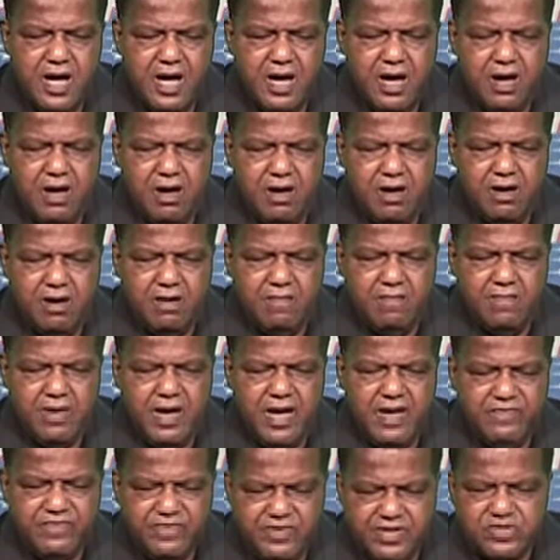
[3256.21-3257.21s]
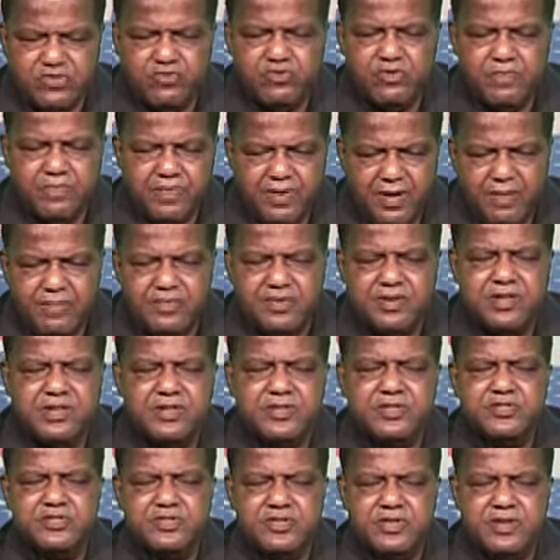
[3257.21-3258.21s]
I think the
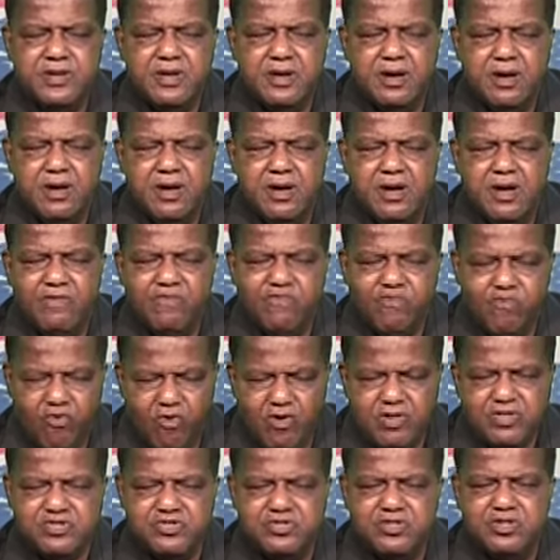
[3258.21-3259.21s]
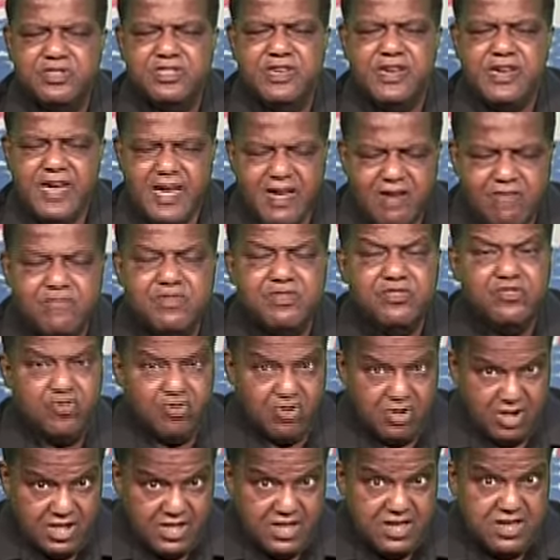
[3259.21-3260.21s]
Republicans, unfortunately, they have been the
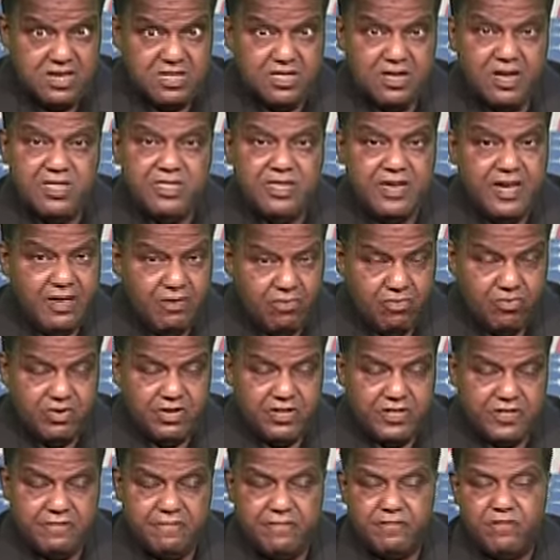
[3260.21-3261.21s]
lead on that one.